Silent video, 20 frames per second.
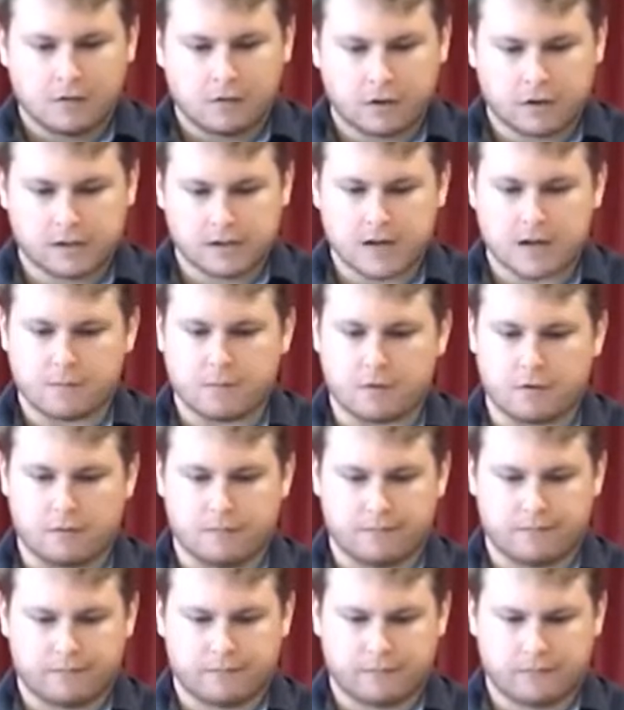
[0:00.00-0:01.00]
For example,
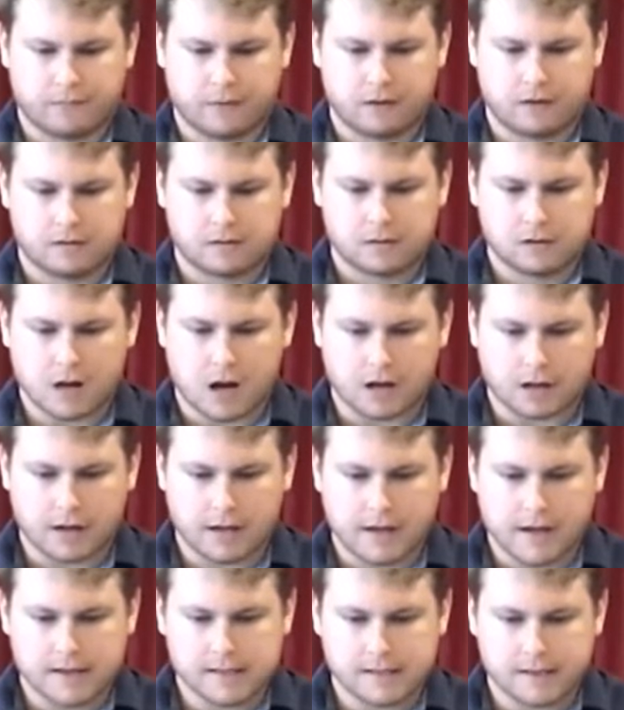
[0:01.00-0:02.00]

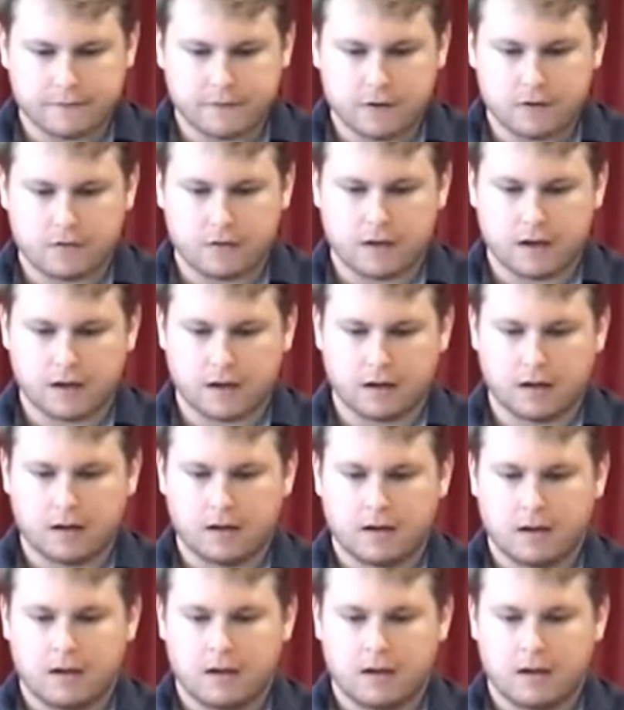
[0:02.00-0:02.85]
talking as if you think